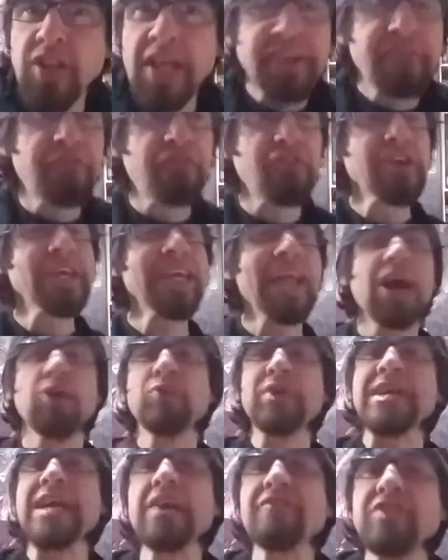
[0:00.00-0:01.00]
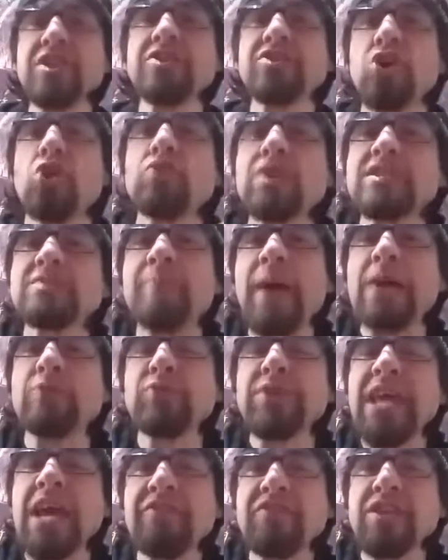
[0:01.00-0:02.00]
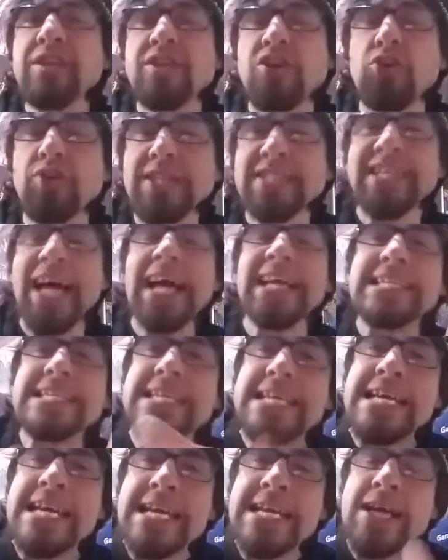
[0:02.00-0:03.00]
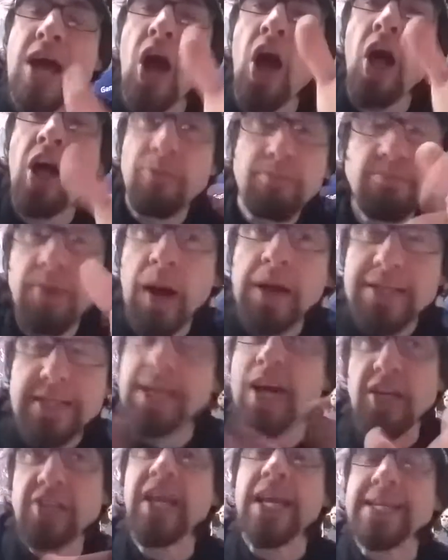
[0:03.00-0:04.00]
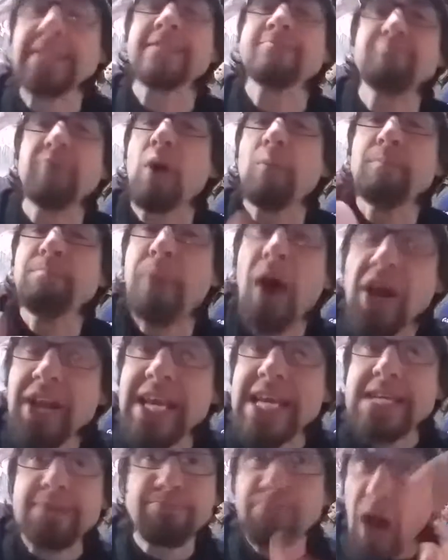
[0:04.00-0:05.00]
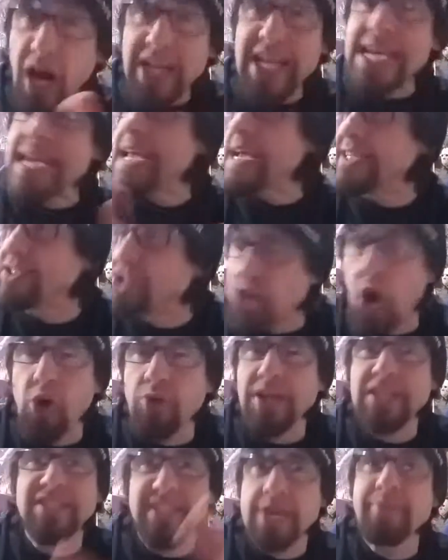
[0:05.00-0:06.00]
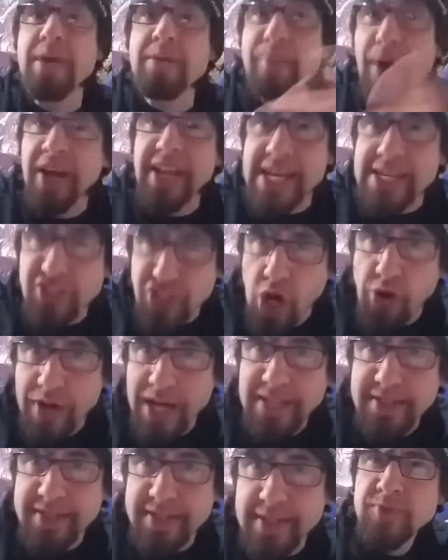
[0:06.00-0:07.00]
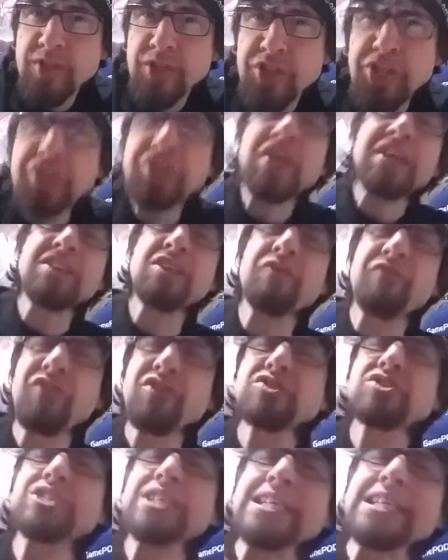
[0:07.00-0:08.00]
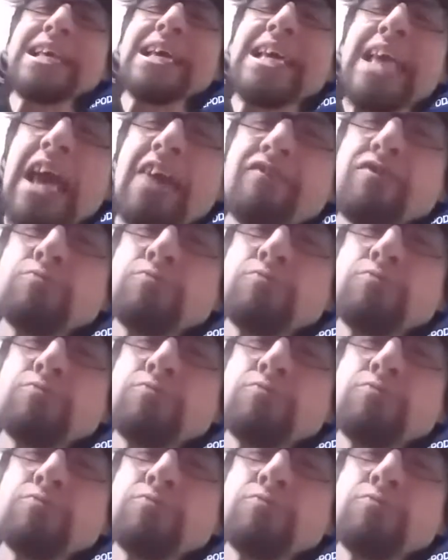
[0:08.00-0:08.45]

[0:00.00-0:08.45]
like freaking out. We gave you the donuts, man. We gave you the donuts. I need money and donuts. Give me money and donuts. You think the first thing they gave